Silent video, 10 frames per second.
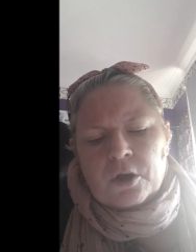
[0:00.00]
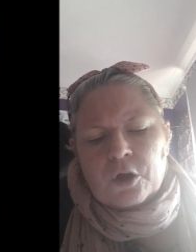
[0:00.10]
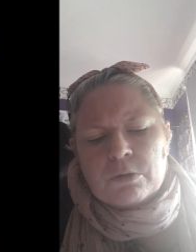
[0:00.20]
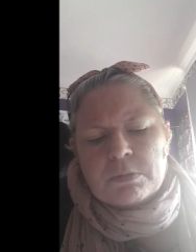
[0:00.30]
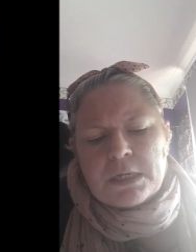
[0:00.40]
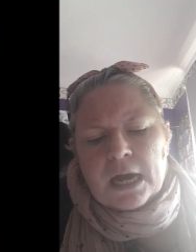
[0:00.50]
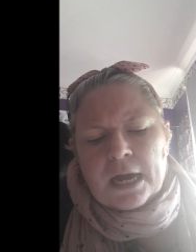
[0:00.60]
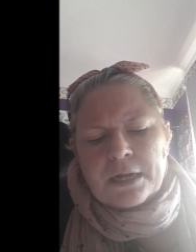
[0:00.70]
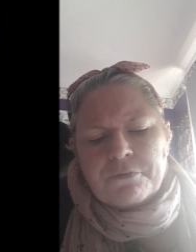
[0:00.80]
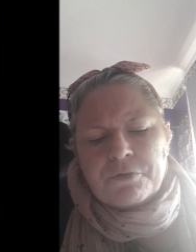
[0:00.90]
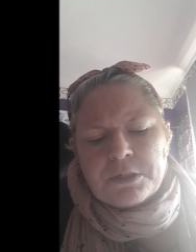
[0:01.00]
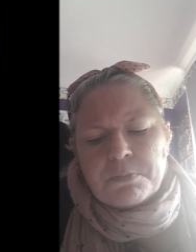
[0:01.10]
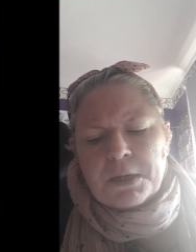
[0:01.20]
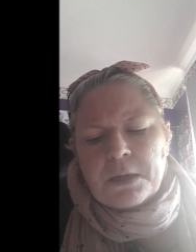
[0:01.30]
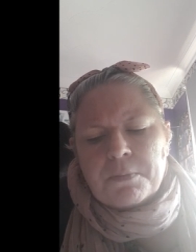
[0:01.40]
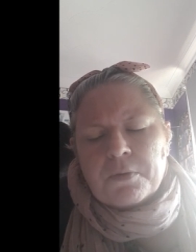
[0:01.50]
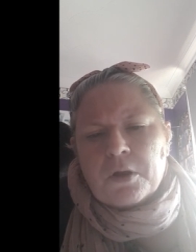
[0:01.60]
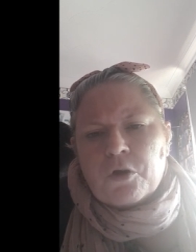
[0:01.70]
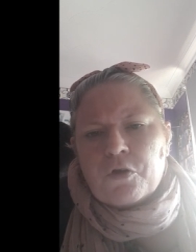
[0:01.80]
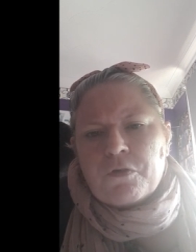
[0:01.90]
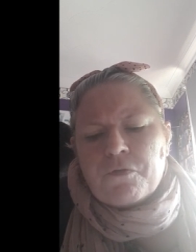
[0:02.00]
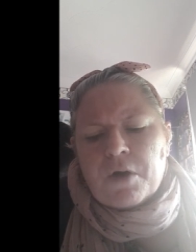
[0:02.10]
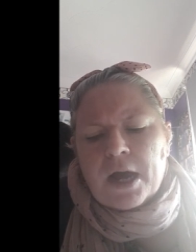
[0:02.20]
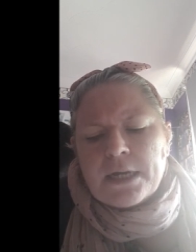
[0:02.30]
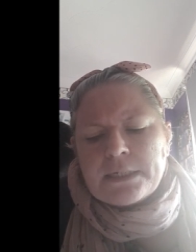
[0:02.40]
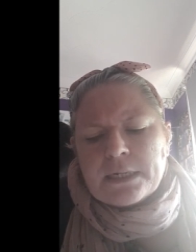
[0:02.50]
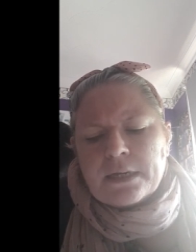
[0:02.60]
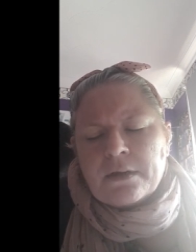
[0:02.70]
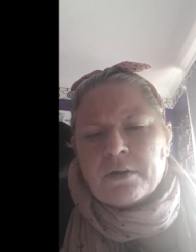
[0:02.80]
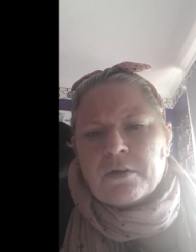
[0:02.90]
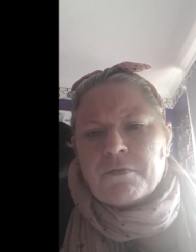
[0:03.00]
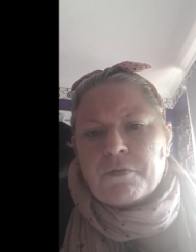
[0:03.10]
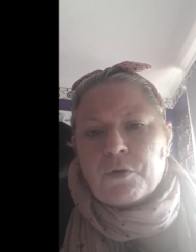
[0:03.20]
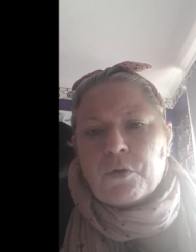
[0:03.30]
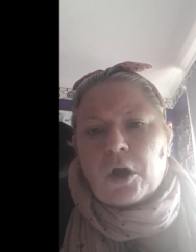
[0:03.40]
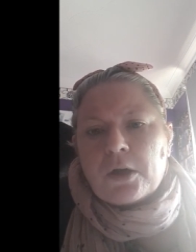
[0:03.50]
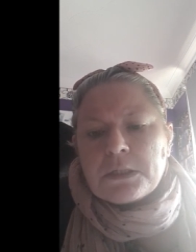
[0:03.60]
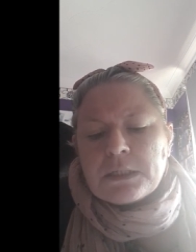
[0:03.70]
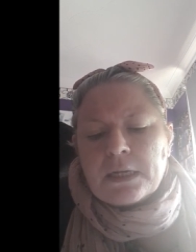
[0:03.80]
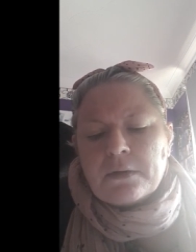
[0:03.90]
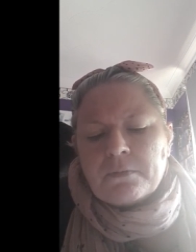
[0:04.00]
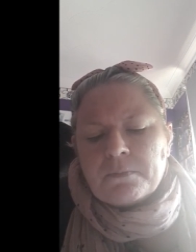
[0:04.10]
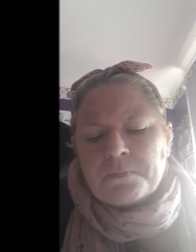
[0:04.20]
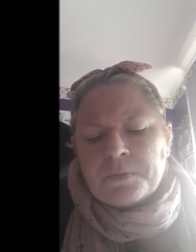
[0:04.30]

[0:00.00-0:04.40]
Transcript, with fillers: whom died for his people on Good Friday for all our sin,